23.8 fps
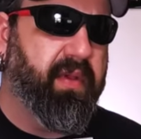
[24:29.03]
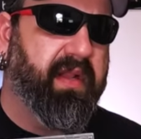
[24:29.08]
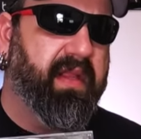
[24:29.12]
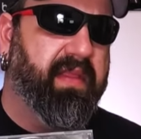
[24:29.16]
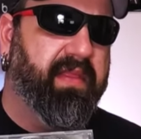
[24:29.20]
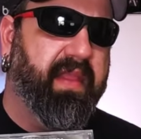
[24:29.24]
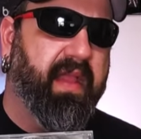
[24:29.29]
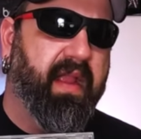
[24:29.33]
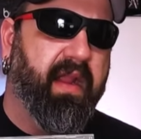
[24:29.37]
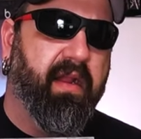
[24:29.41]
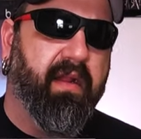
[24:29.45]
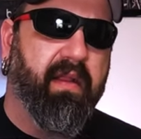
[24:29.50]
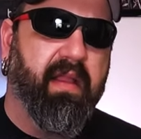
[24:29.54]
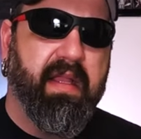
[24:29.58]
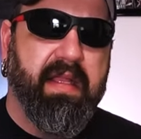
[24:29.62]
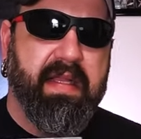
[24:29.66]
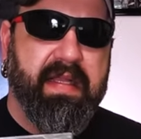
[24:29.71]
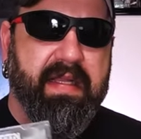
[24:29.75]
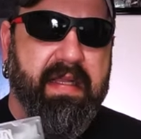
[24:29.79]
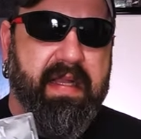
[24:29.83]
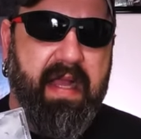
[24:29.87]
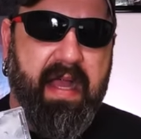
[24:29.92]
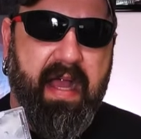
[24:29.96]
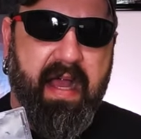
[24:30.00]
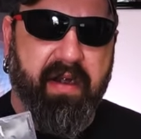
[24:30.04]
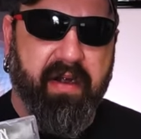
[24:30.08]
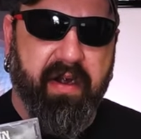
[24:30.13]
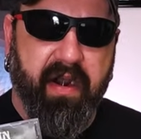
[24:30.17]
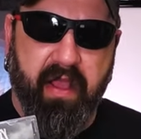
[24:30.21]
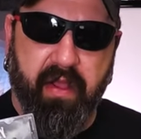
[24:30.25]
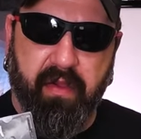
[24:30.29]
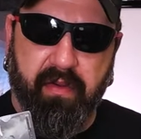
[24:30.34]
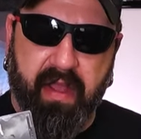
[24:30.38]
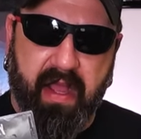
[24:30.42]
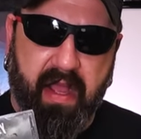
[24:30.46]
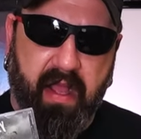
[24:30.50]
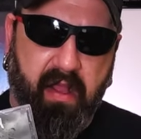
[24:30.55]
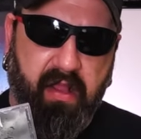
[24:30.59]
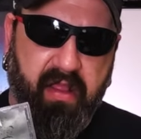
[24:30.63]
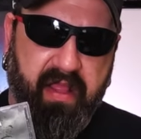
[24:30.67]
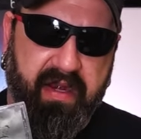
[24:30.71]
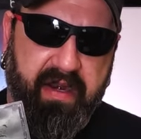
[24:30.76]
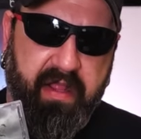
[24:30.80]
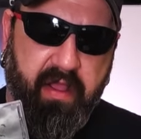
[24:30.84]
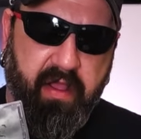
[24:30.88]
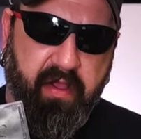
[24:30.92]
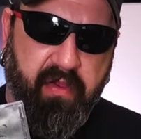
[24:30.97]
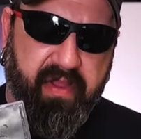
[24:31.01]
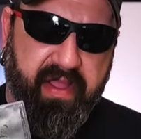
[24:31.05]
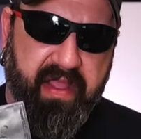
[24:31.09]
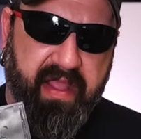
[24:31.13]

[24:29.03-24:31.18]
put in there. I don't know. All I know